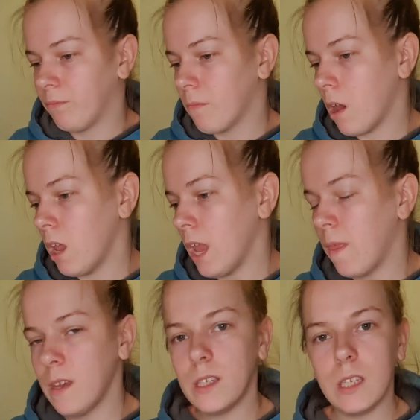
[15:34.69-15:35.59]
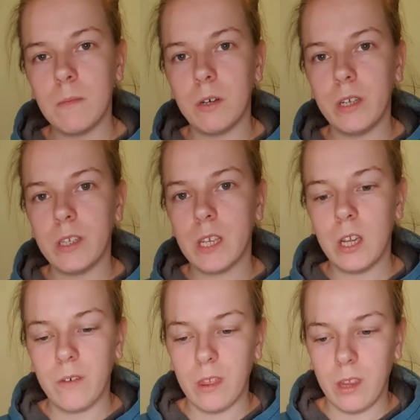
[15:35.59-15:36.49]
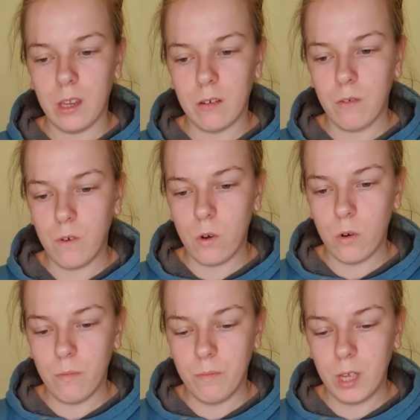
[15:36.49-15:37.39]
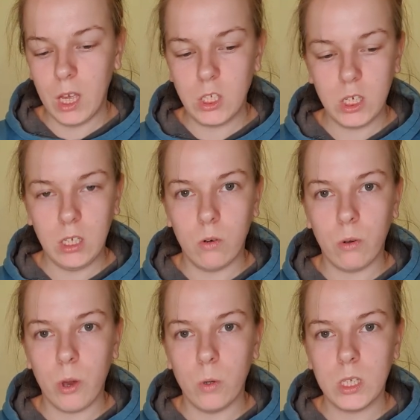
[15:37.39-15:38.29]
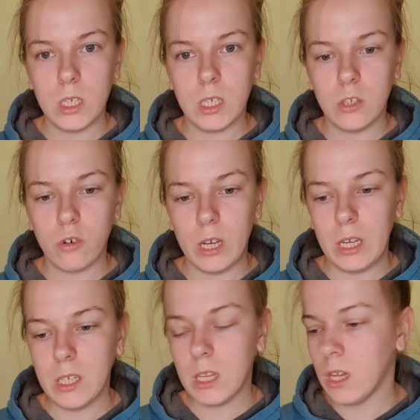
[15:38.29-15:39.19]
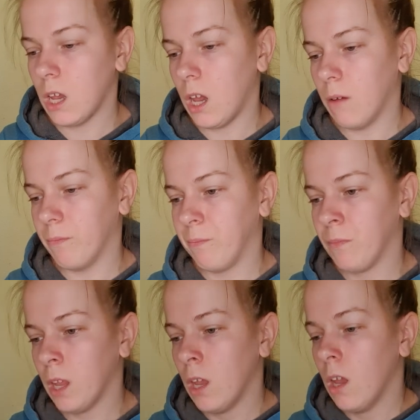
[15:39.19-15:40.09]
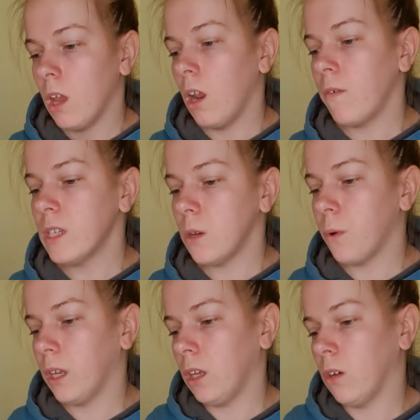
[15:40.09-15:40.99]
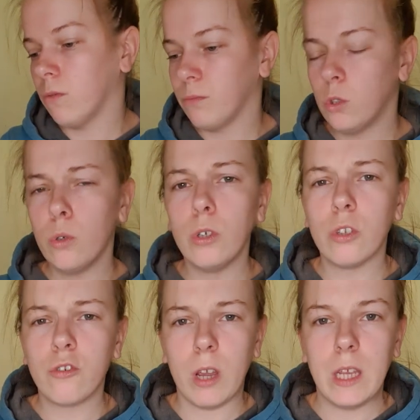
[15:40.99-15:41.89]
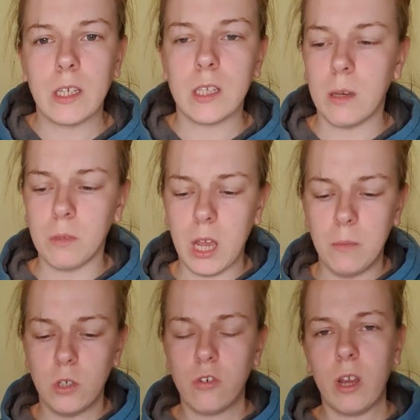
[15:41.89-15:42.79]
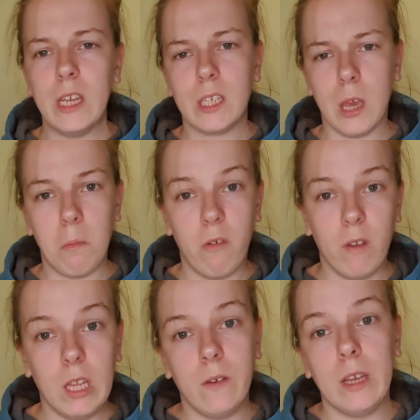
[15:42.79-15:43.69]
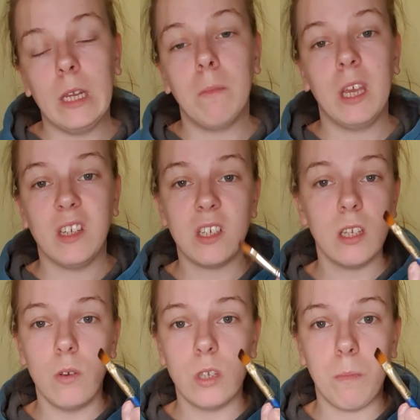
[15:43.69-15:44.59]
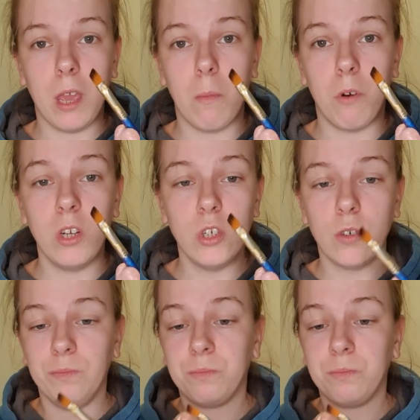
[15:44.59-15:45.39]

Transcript: But yeah, this is my secret then for edging your coasters and trays. And obviously when you do your trays, because sometimes your trays can be really, really big, just use a bigger brush.